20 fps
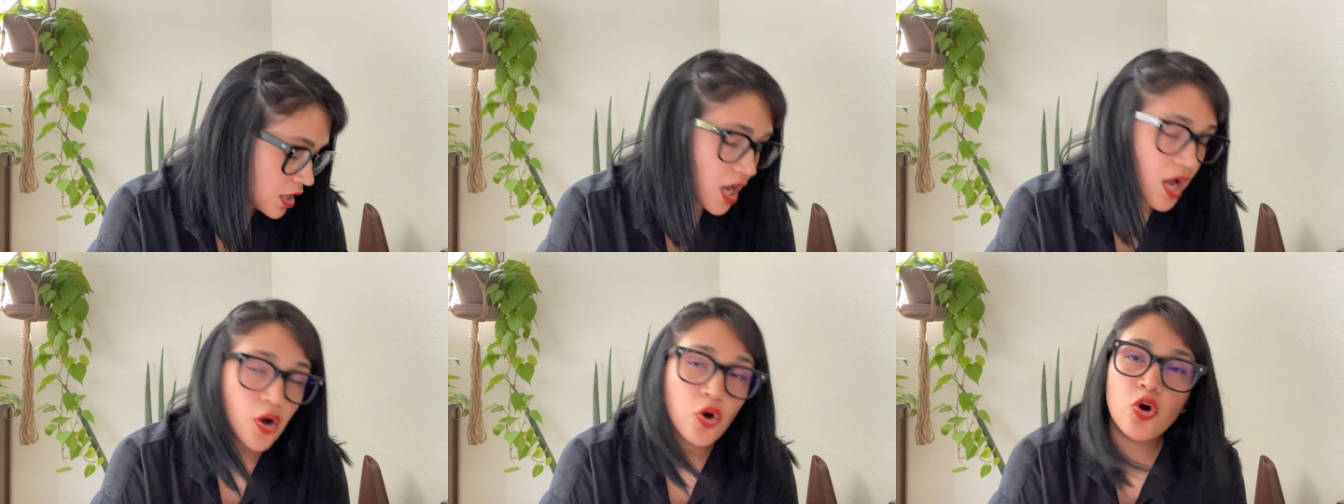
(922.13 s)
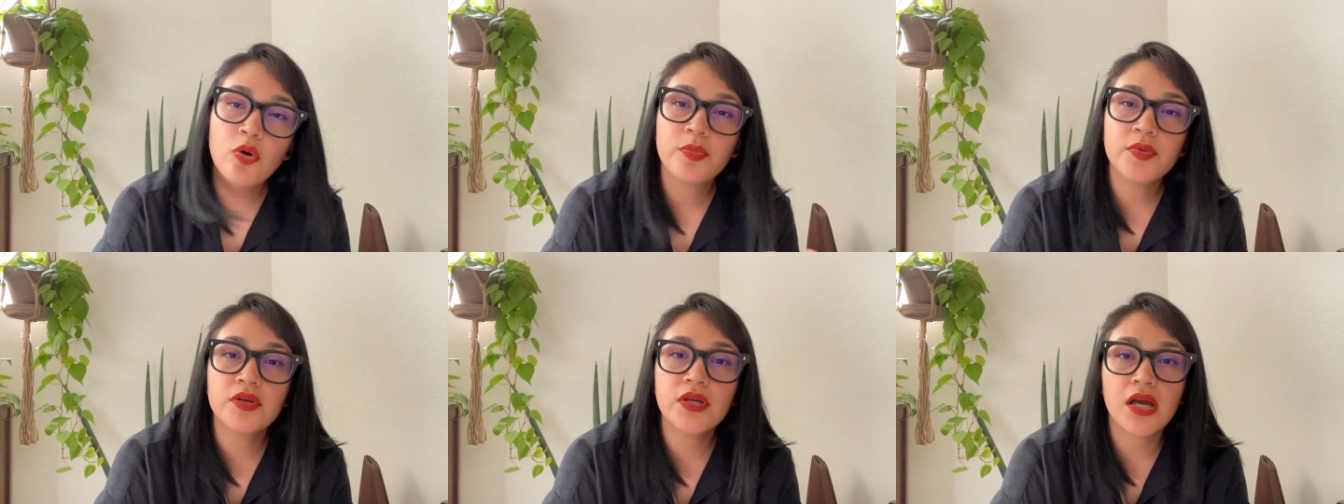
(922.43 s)
I
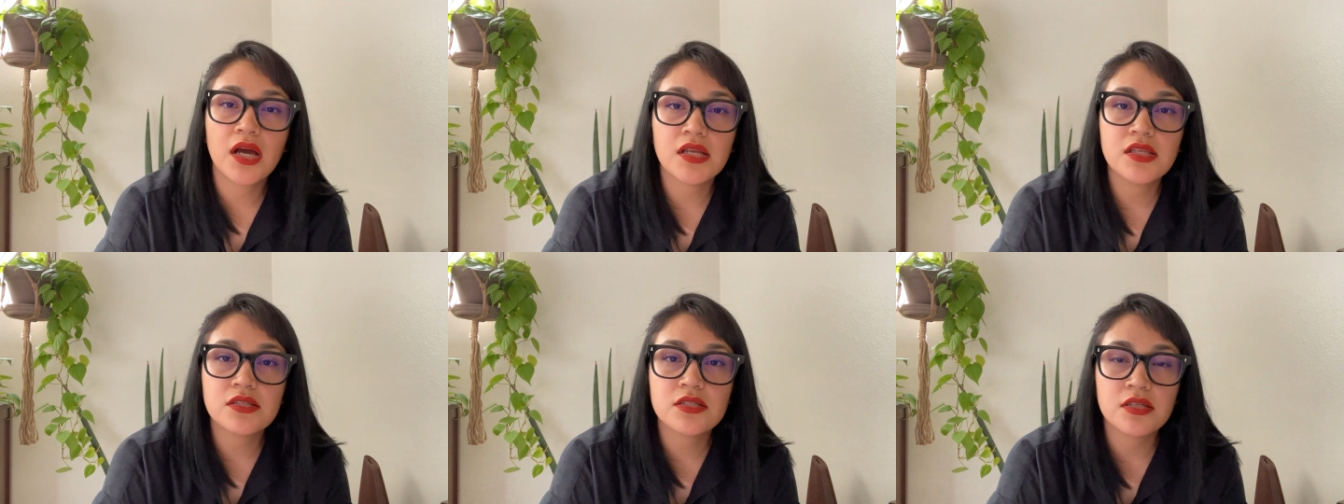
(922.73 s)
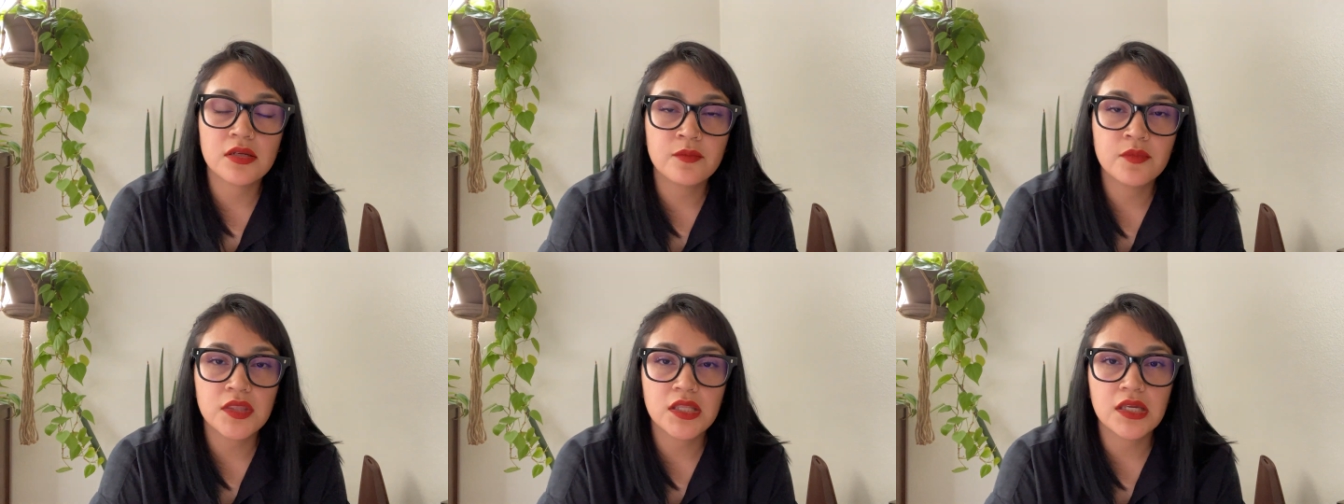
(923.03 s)
hope you got
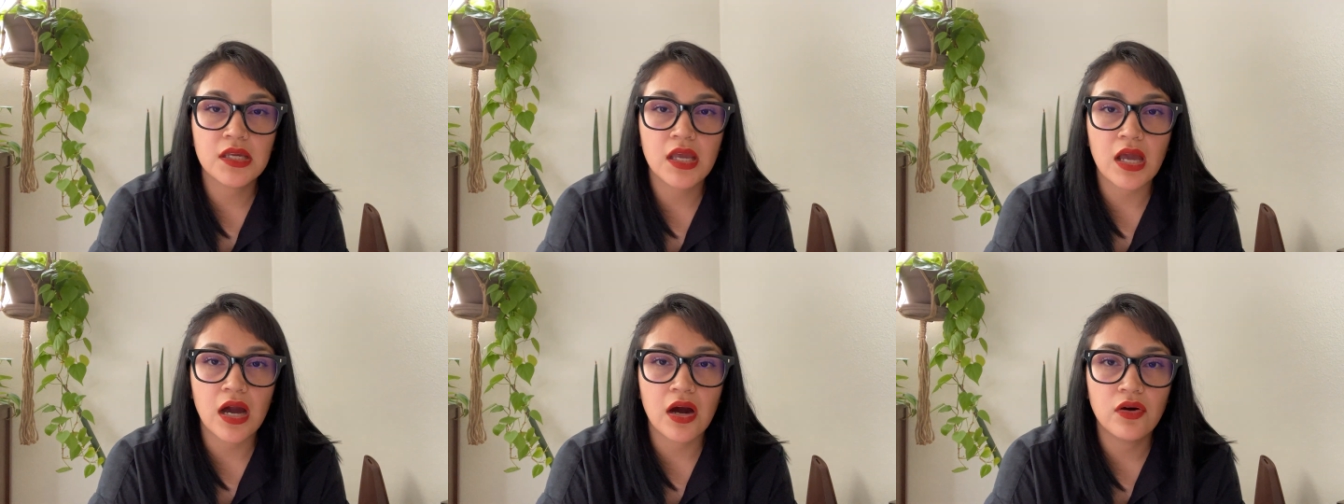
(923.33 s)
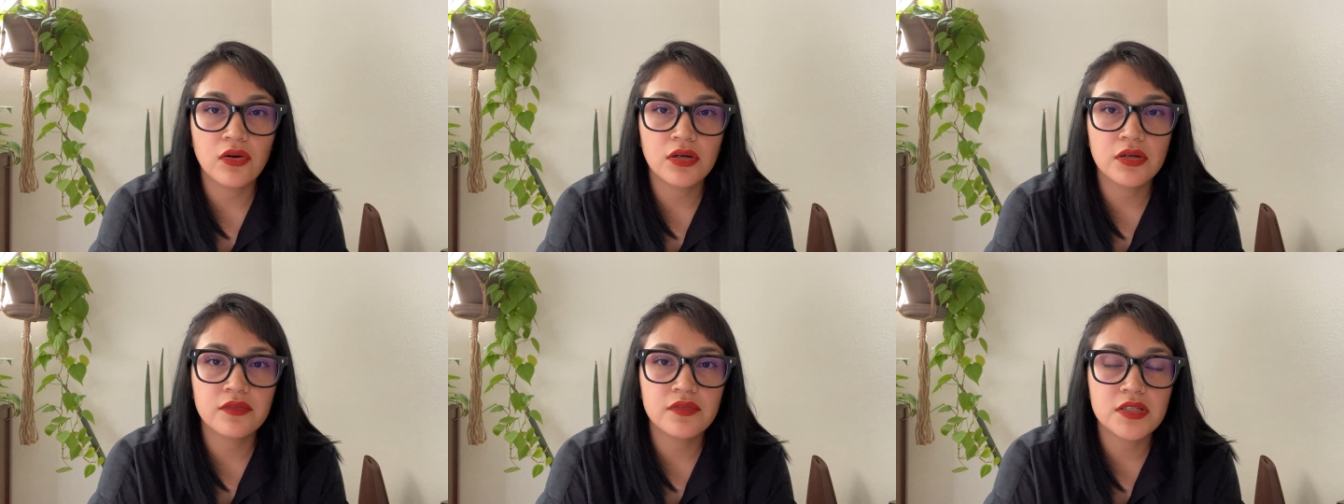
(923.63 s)
something
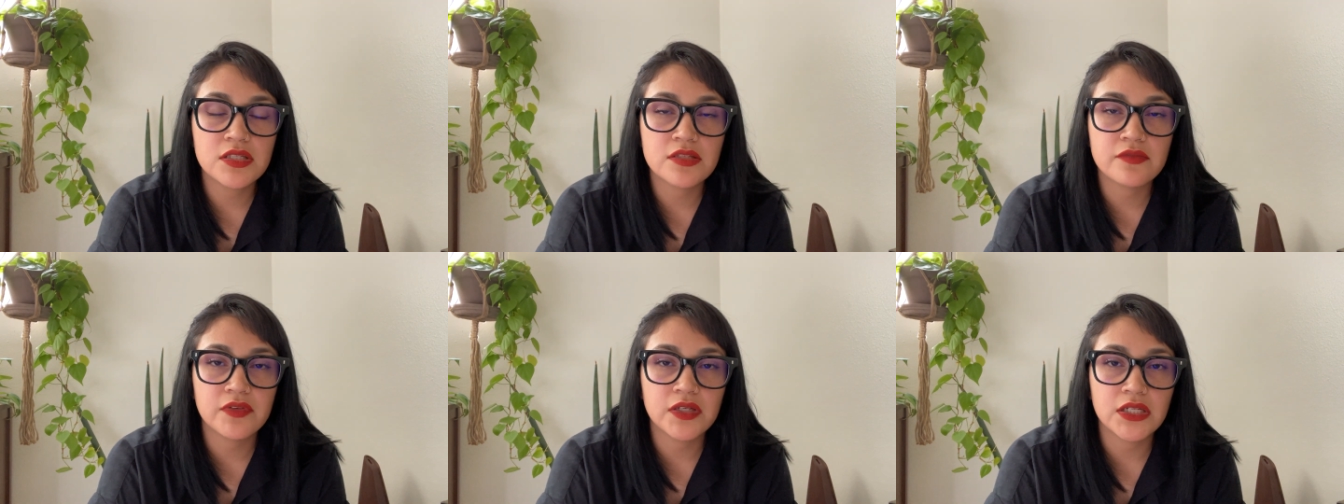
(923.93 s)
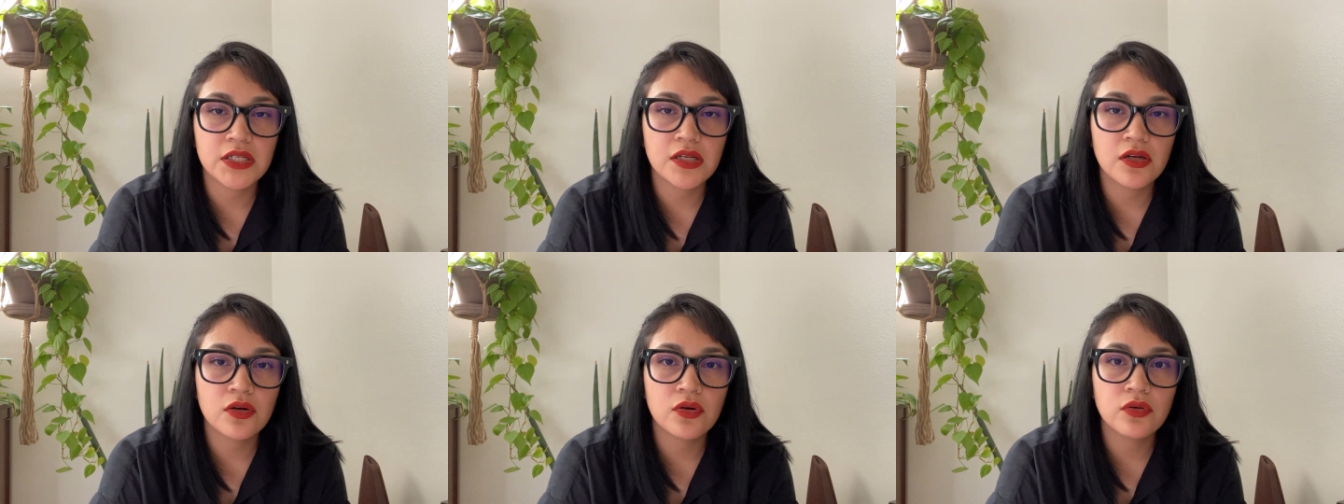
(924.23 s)
out of this
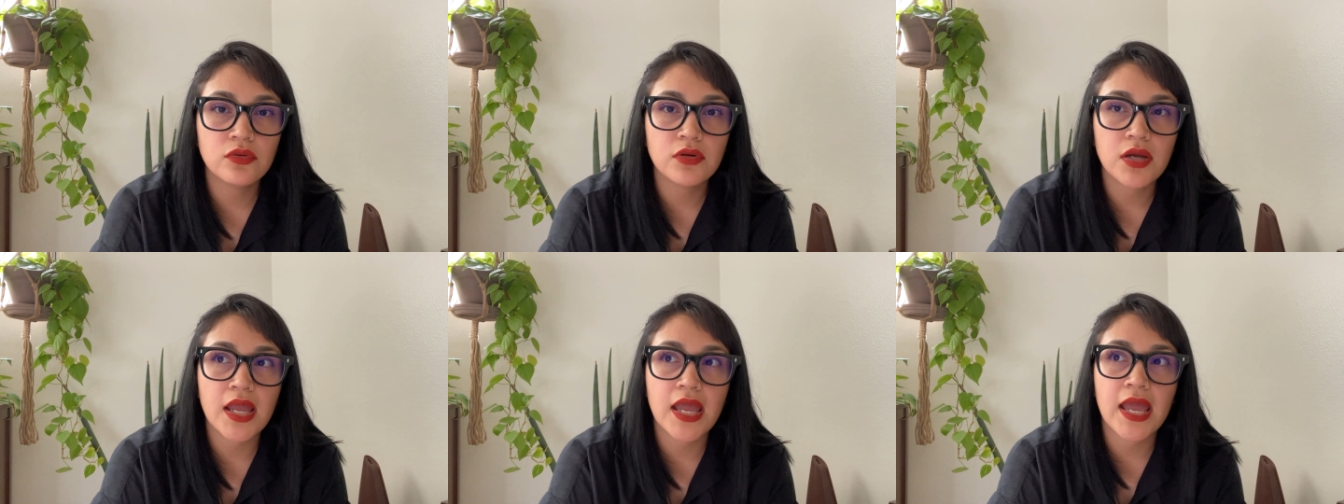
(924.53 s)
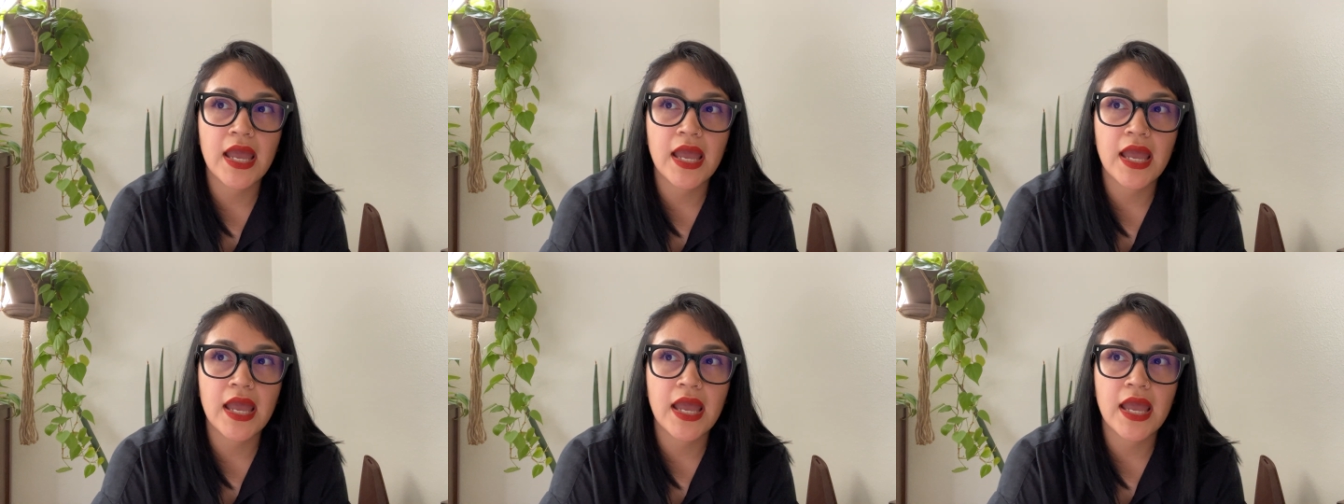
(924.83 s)
video,